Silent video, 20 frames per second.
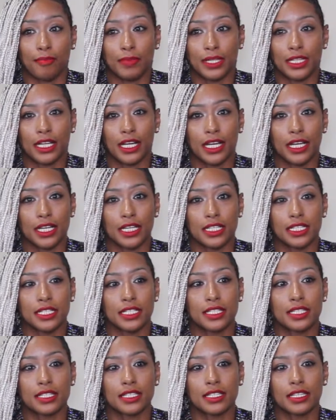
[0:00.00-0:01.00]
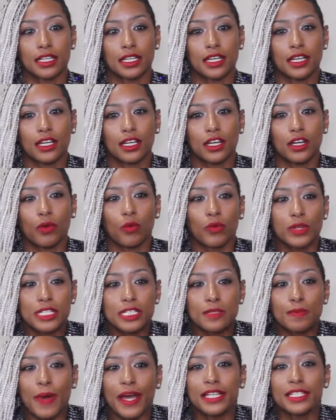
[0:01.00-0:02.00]
because
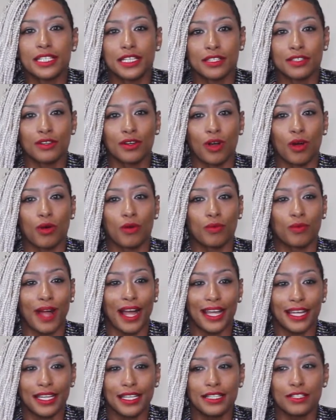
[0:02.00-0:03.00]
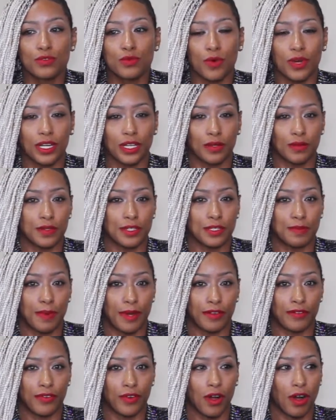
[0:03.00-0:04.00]
respect in your own right is wanting
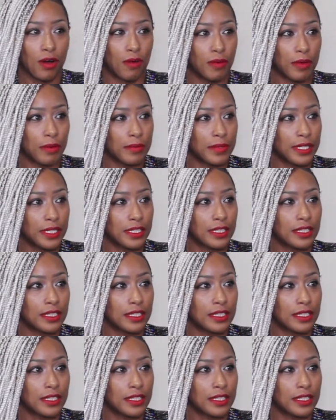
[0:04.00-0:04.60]
respect for all women.